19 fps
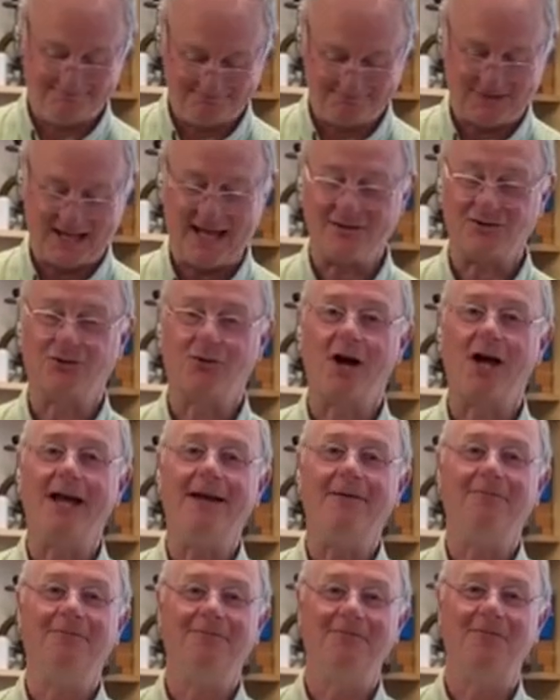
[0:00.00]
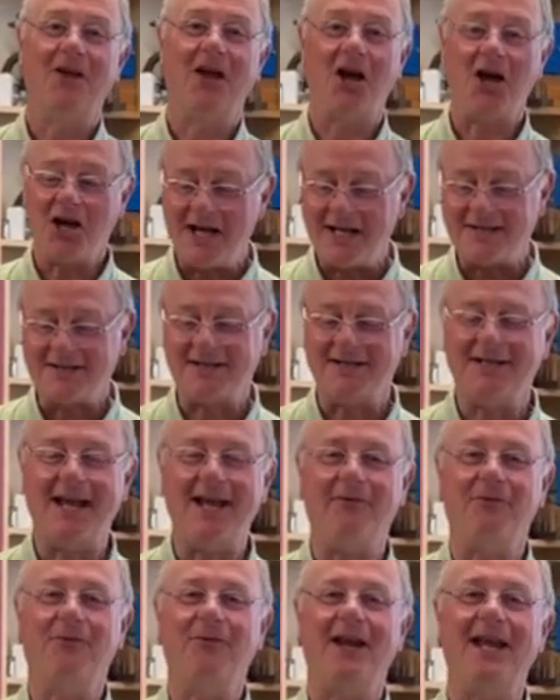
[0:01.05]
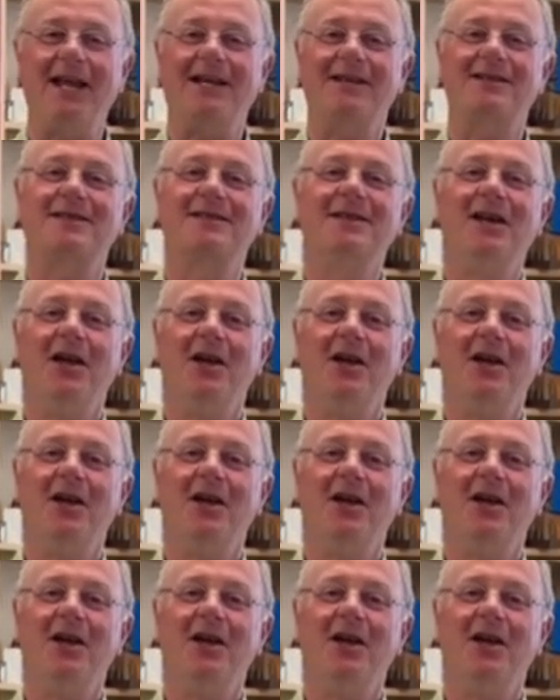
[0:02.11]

That's right. Hired to Netflix